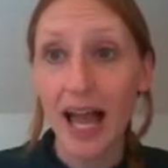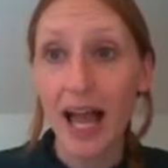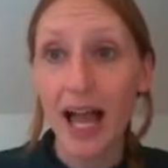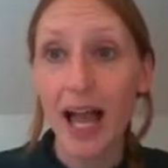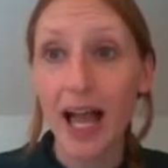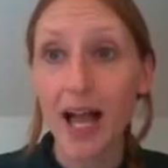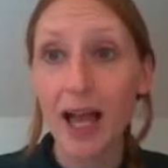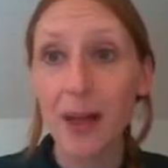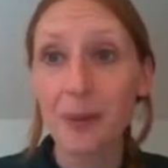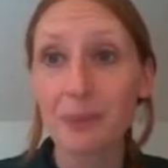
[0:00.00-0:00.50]

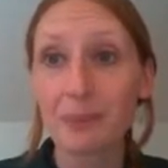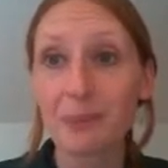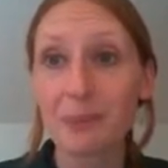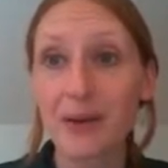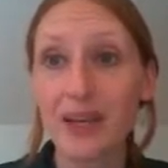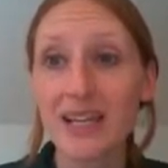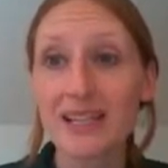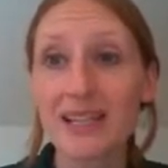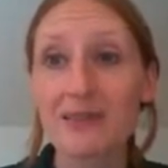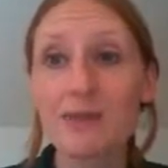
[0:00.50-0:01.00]

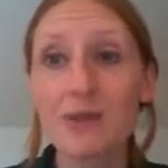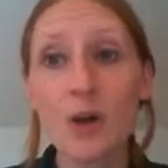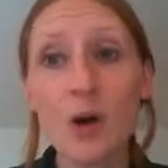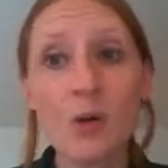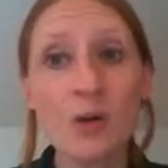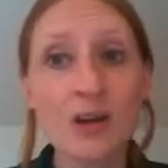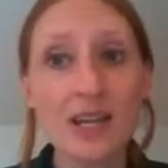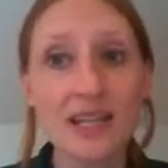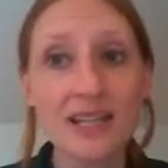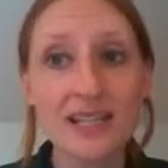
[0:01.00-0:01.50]
Because I've
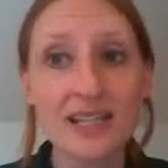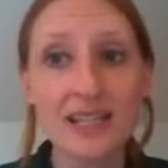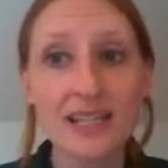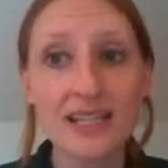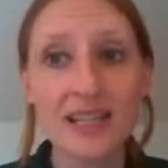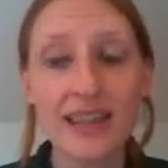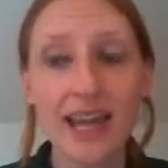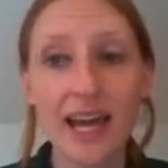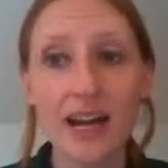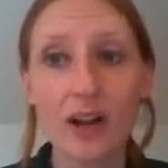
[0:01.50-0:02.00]

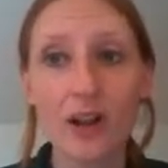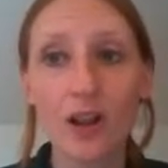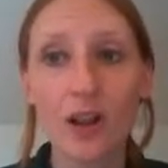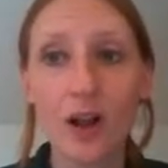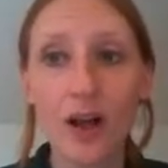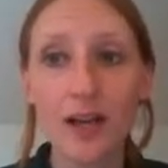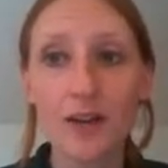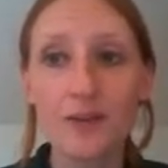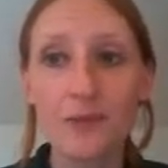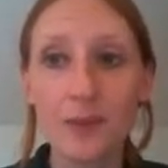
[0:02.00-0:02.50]
noticed that a
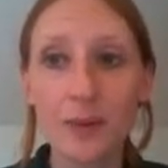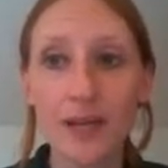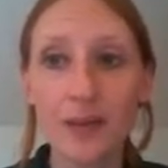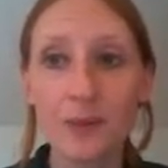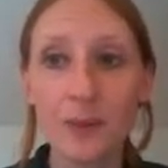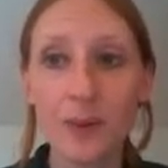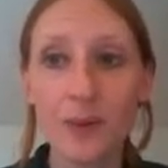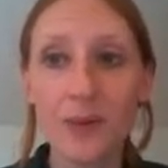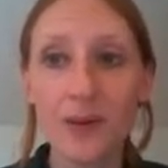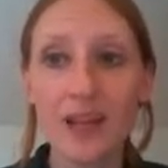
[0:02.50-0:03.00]
lot of
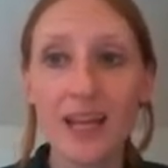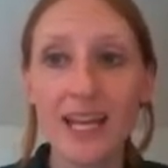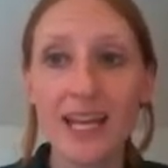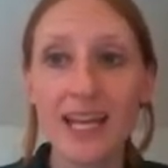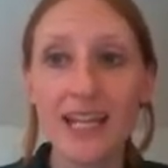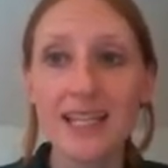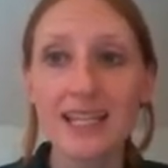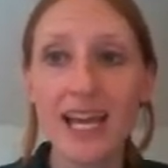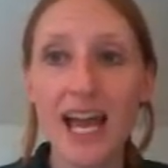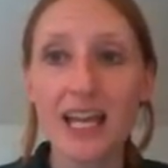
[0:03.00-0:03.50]
people
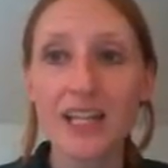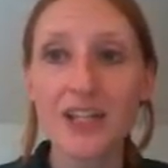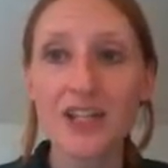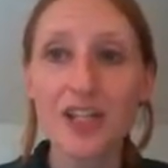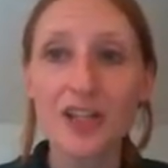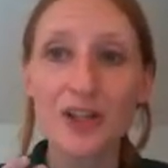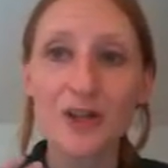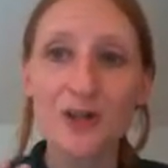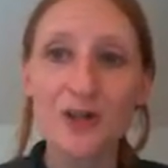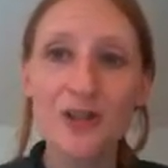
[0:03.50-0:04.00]
tend
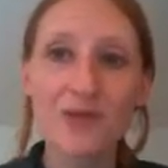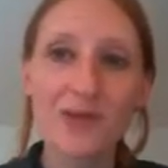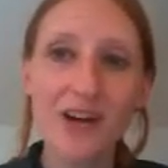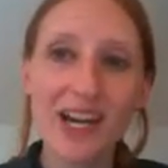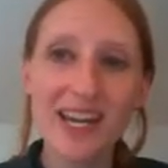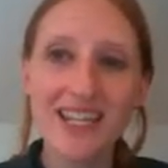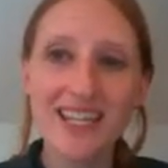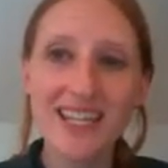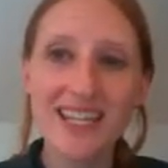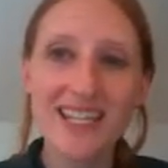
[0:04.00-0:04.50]
to use
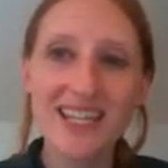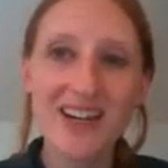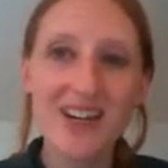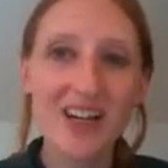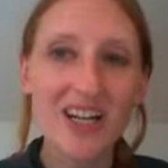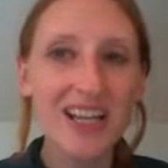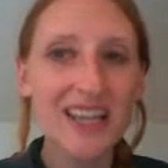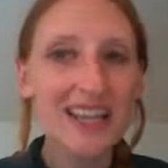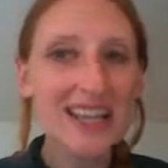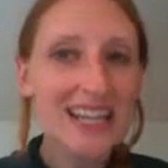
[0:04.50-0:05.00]
phrases that
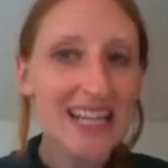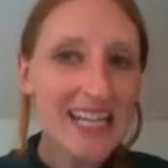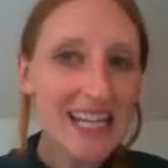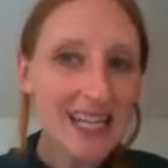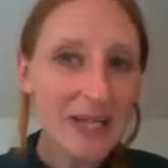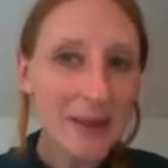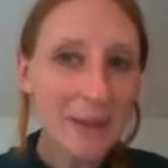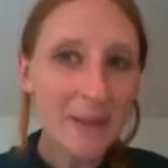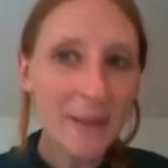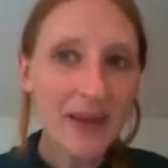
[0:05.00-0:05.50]
are a
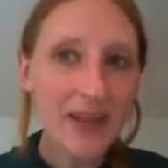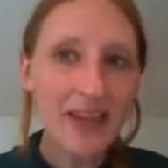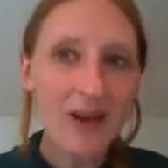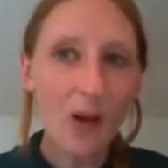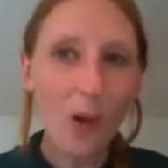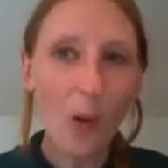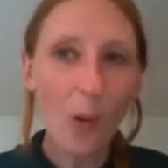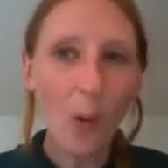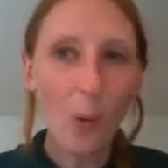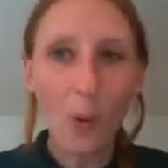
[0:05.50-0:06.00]
little
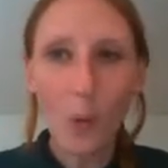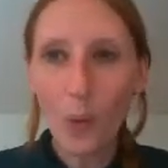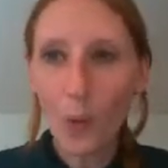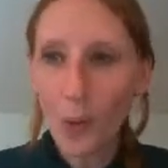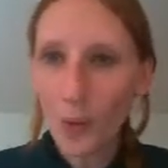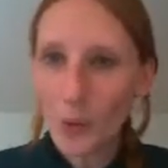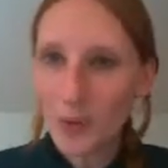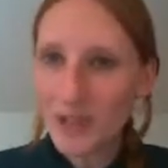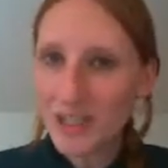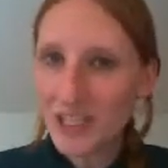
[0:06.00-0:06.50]
bit
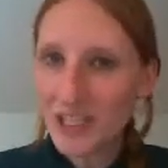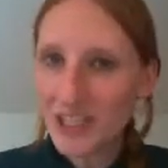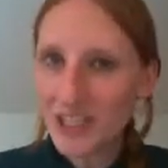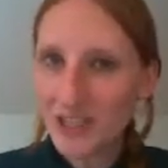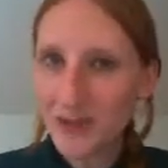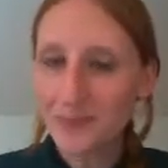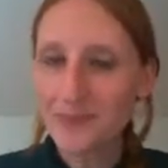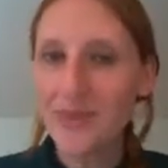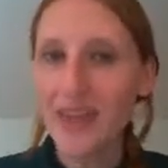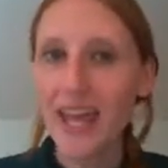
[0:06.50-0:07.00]
older,
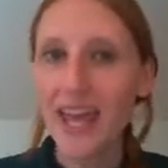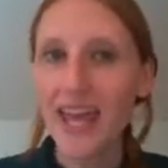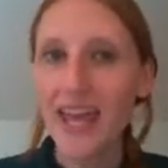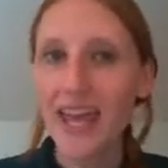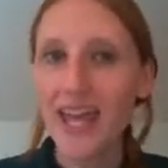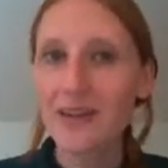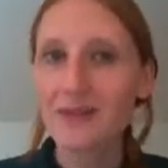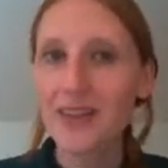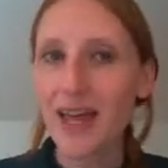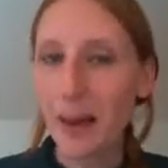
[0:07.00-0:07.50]

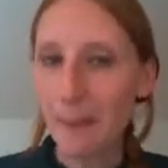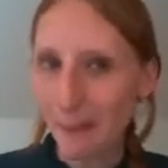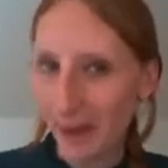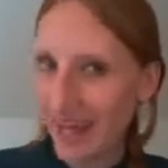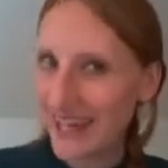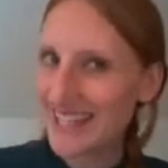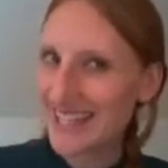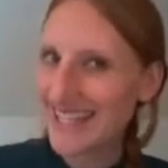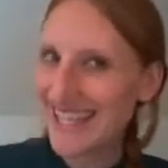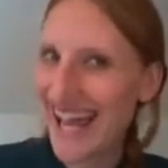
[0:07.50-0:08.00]
if that
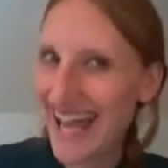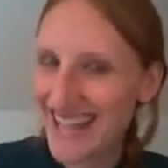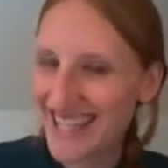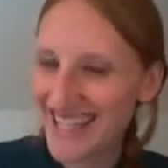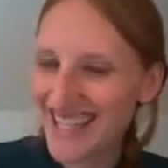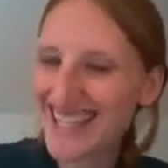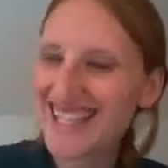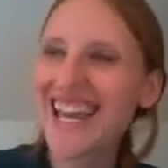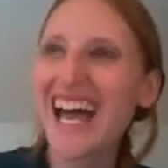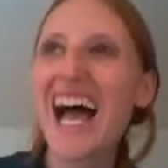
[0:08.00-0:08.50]
makes sense.